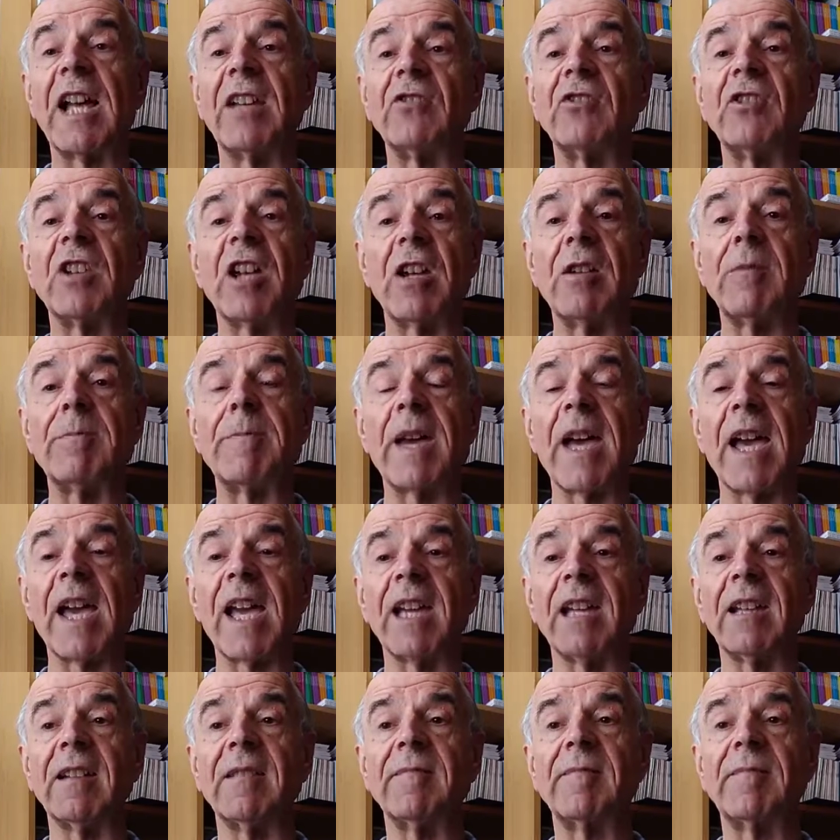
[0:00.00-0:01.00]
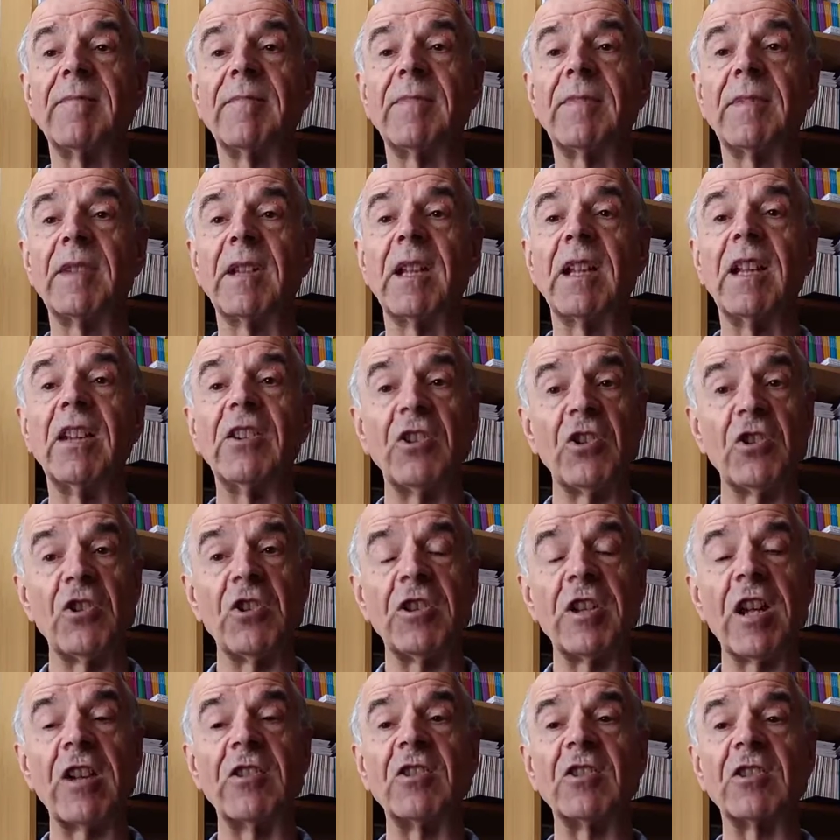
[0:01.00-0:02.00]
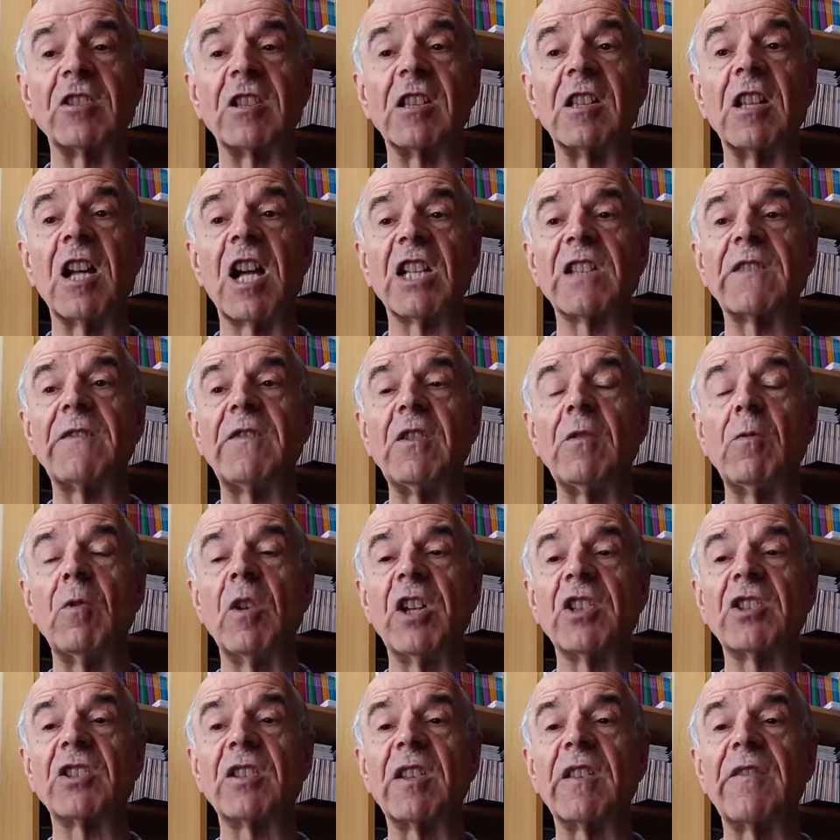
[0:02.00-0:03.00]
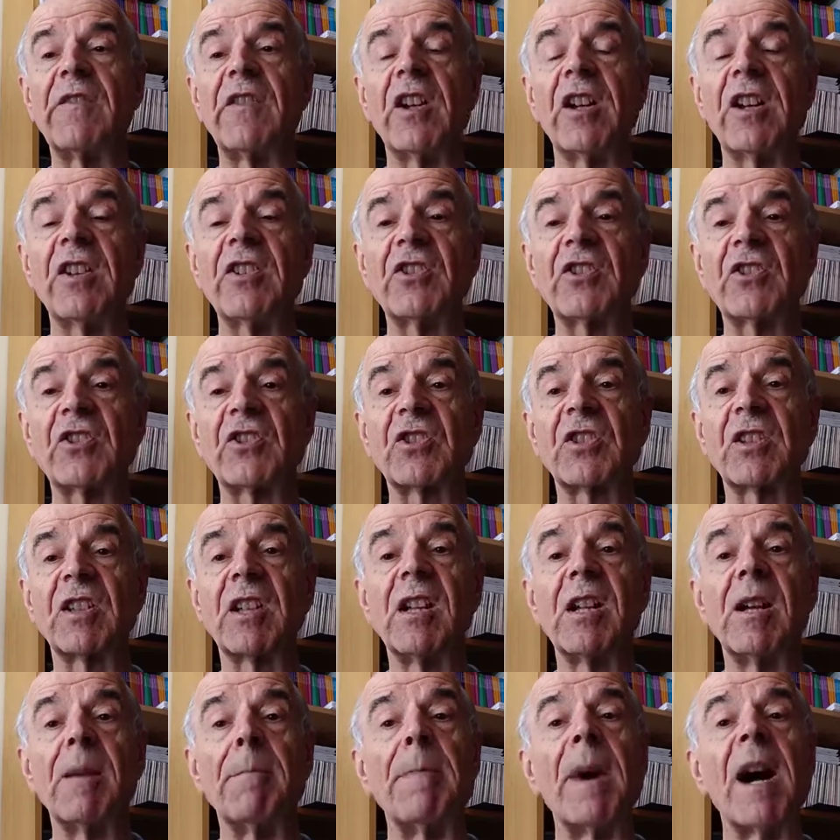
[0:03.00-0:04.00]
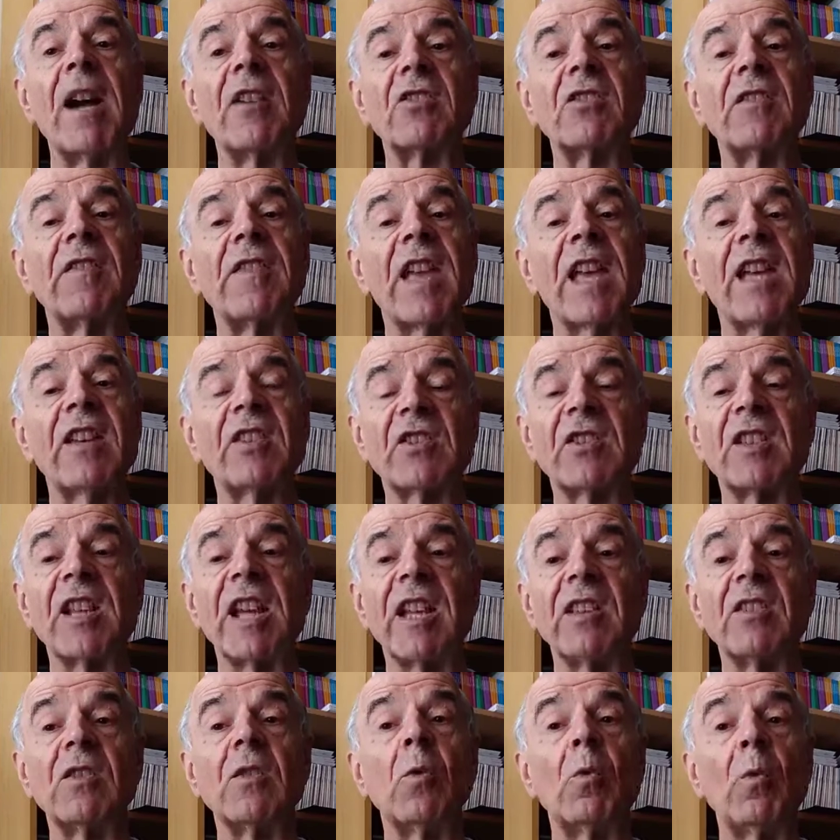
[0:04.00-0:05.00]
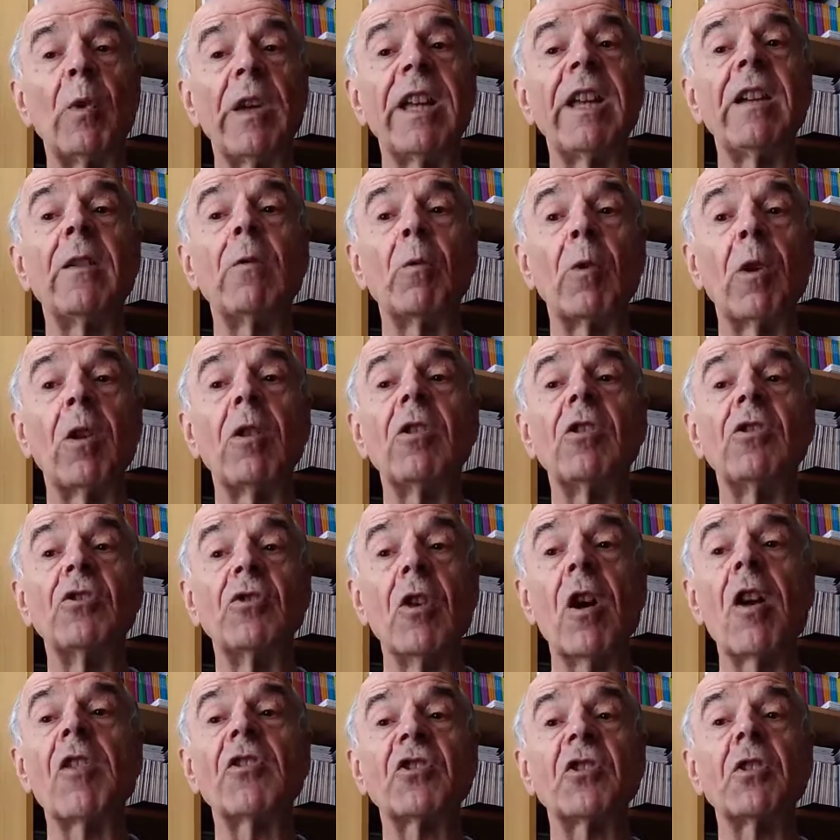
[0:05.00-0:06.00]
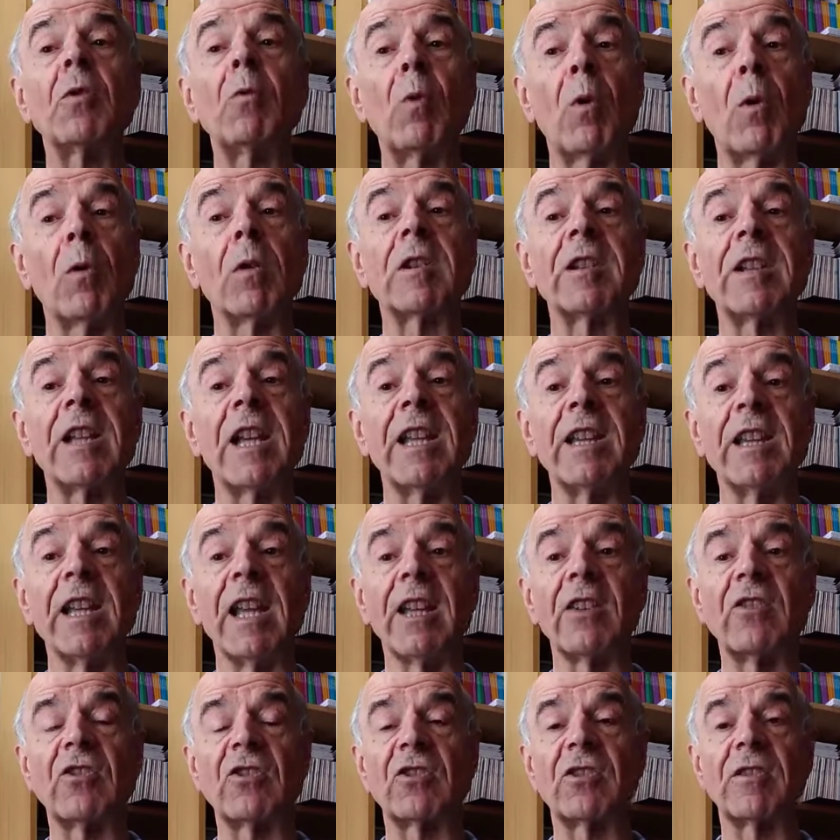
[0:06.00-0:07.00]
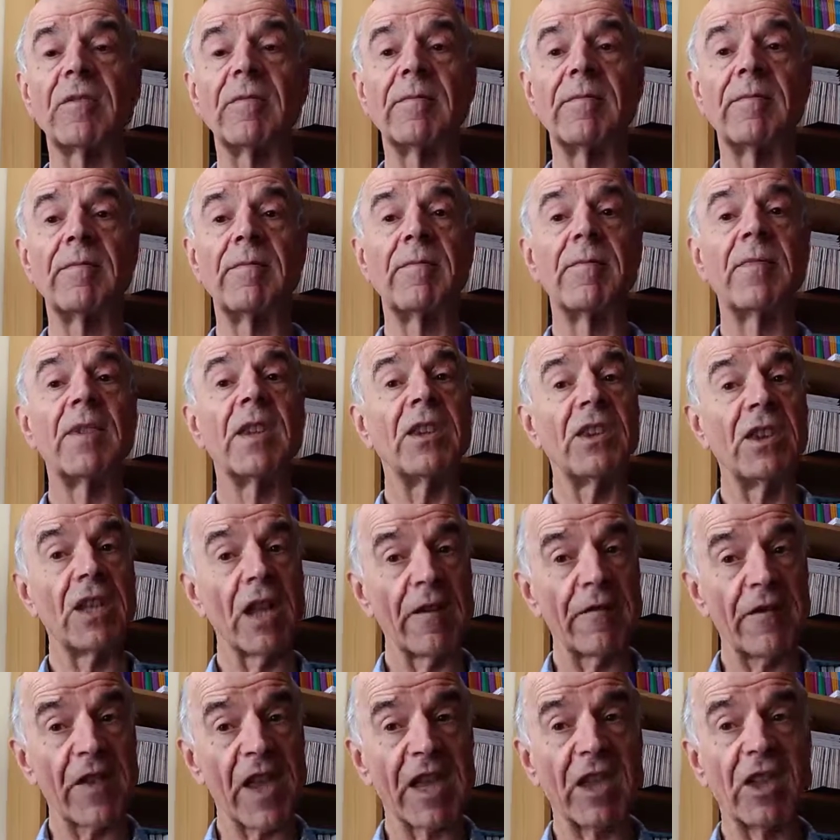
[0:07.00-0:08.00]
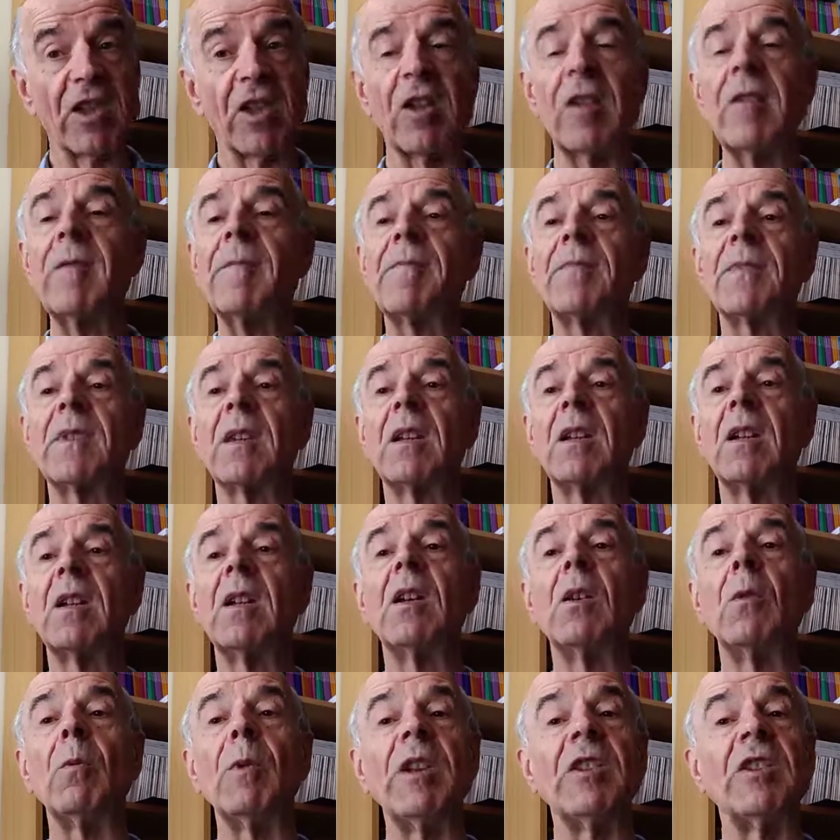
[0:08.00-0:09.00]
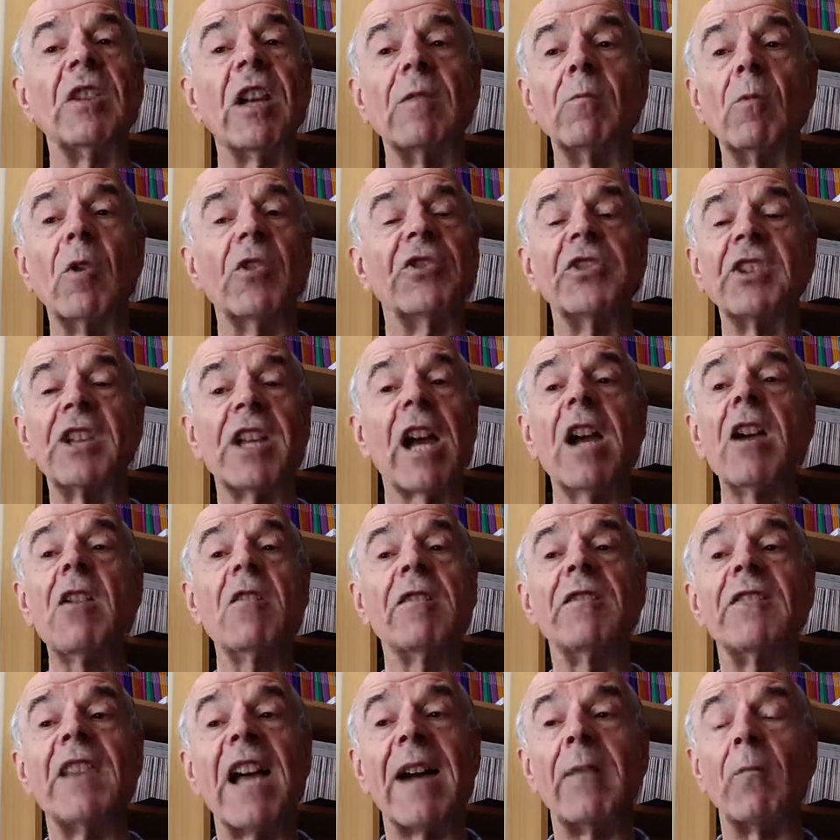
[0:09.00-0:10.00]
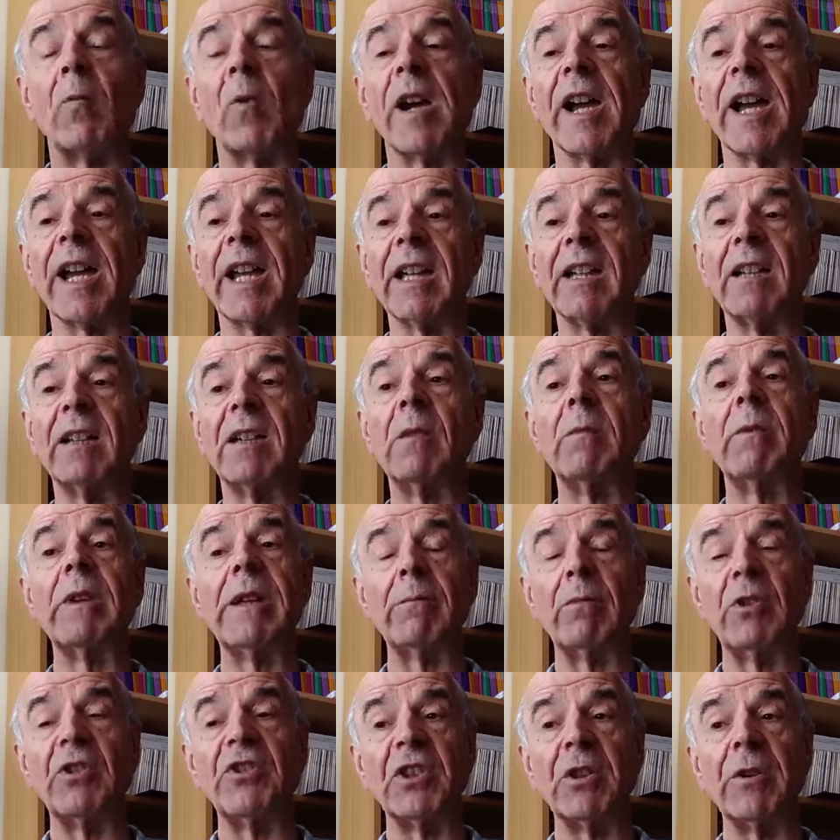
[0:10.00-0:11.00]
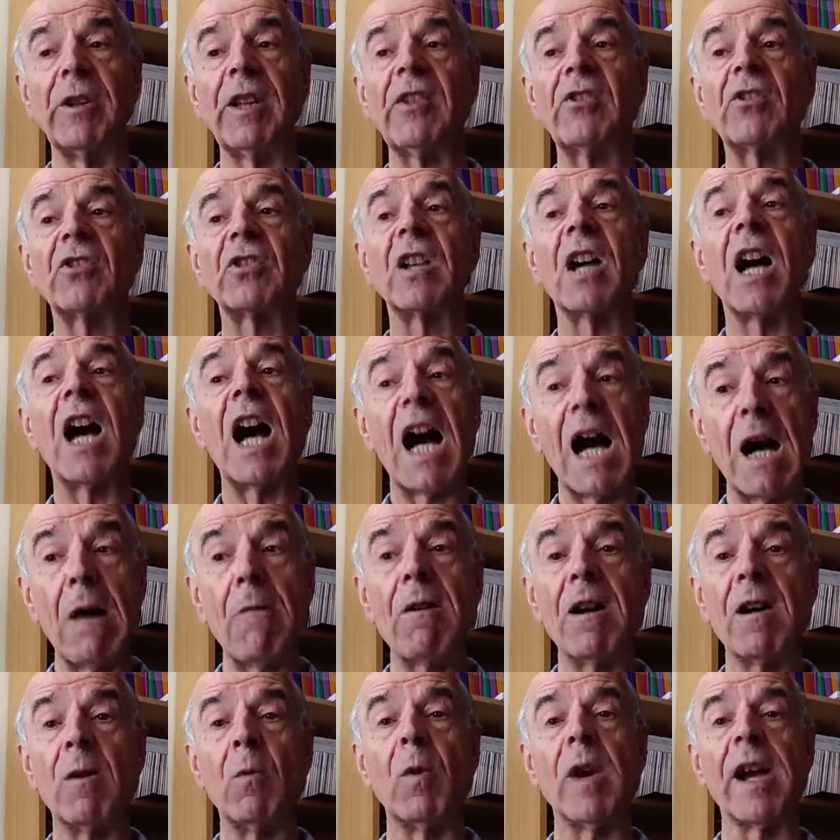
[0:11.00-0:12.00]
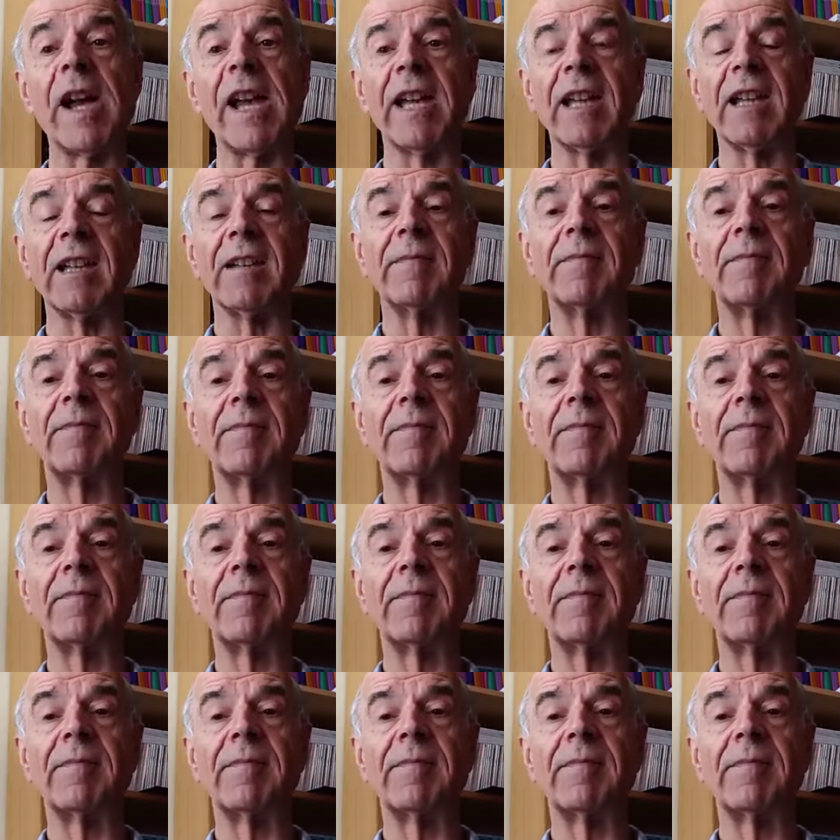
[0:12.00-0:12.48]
and obey. Did you notice the last few words of the verse? But they said, we will not walk in it. No, thank you. We don't want to go that way. We will do it our way.